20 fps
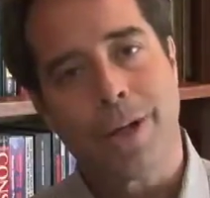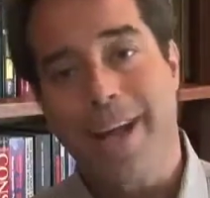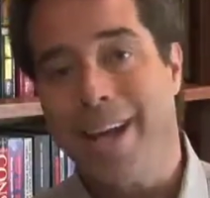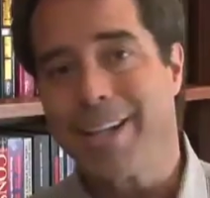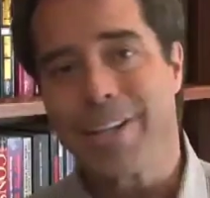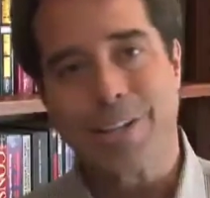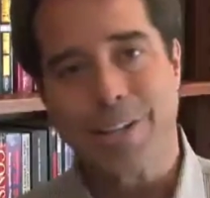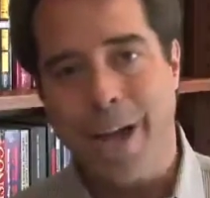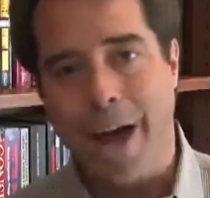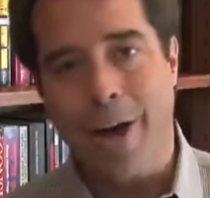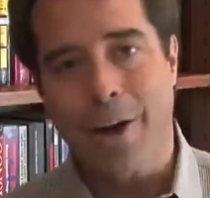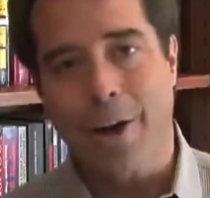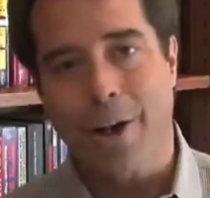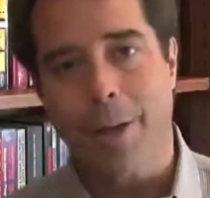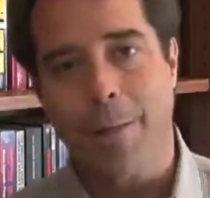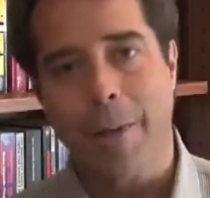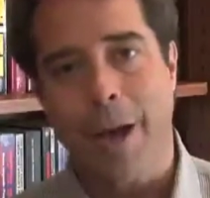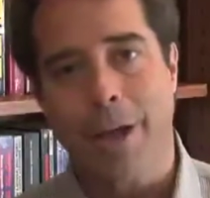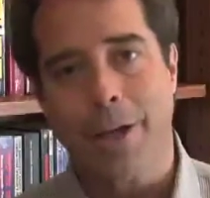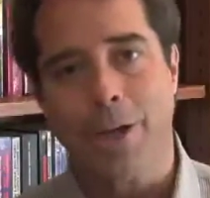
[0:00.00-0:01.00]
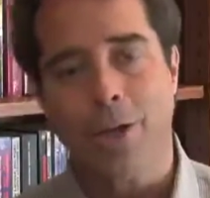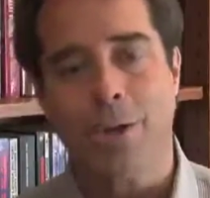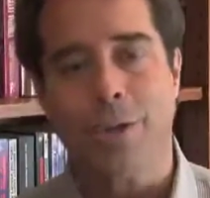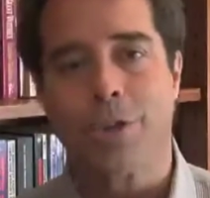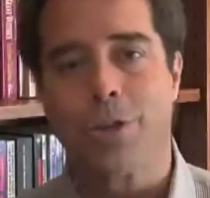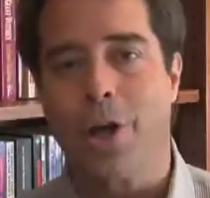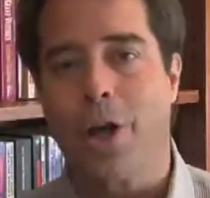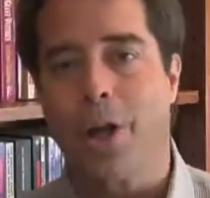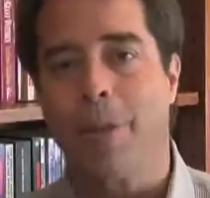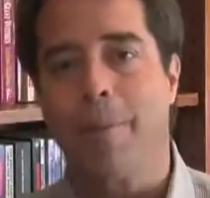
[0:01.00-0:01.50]
It's not all about you,
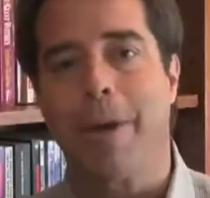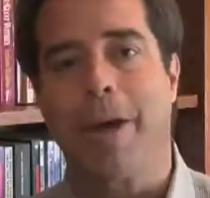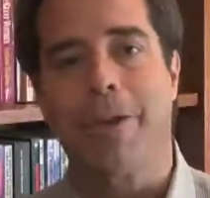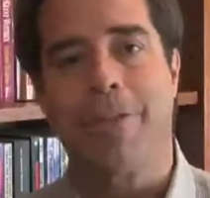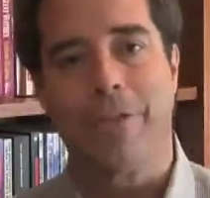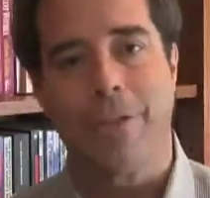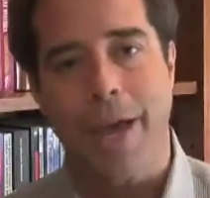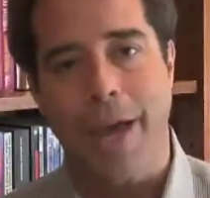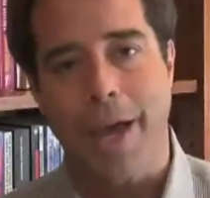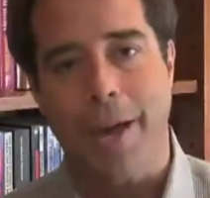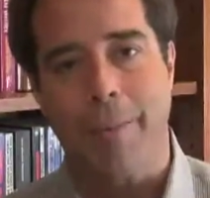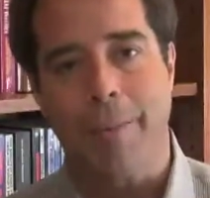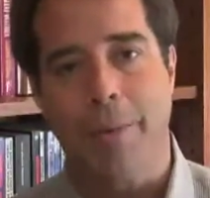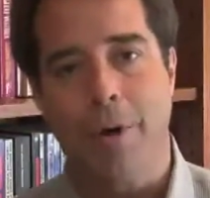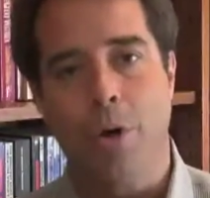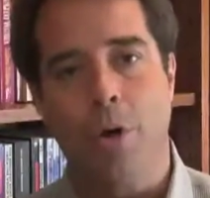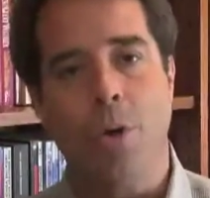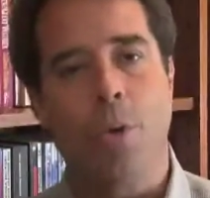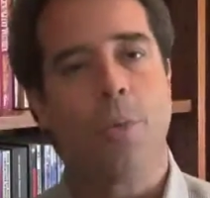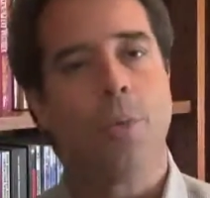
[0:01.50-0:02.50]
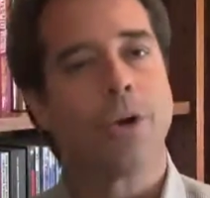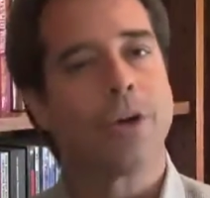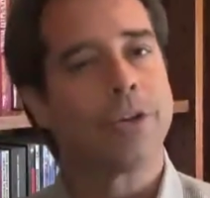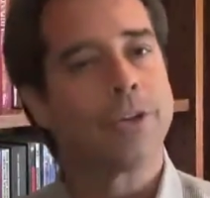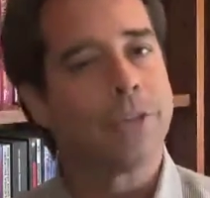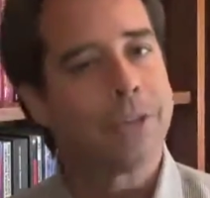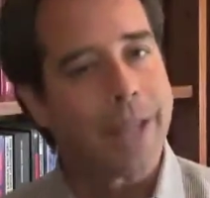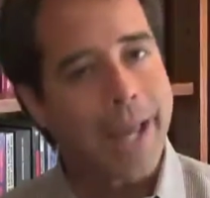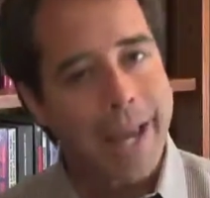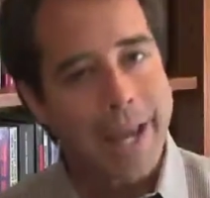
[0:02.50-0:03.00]
it's all about them. What are
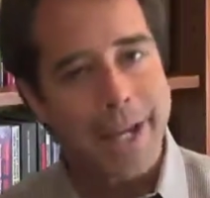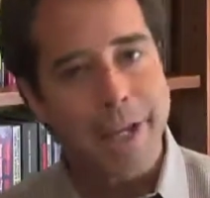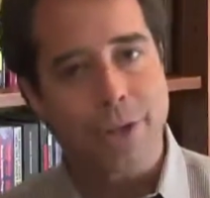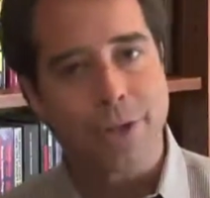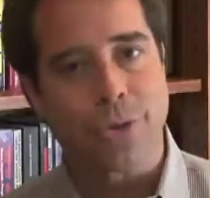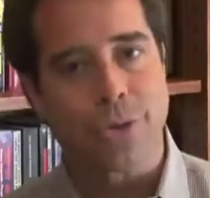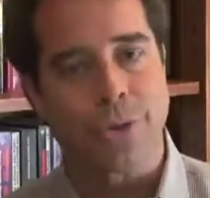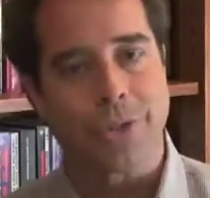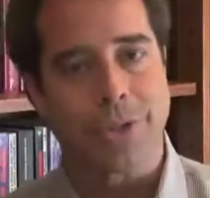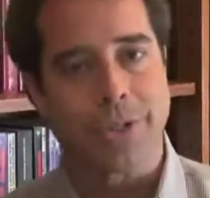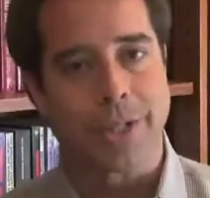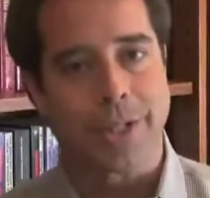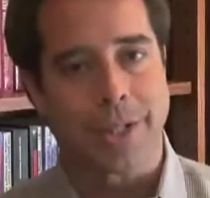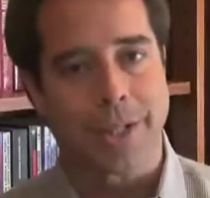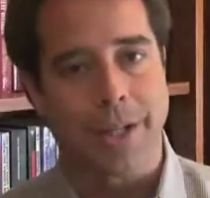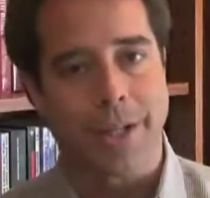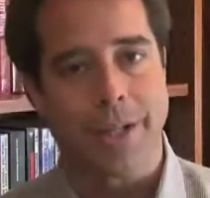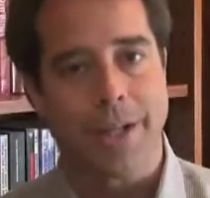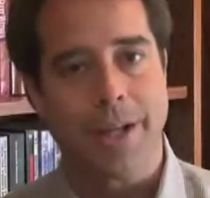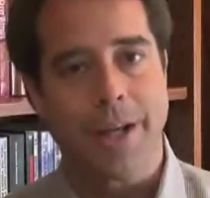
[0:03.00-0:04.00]
they interested in?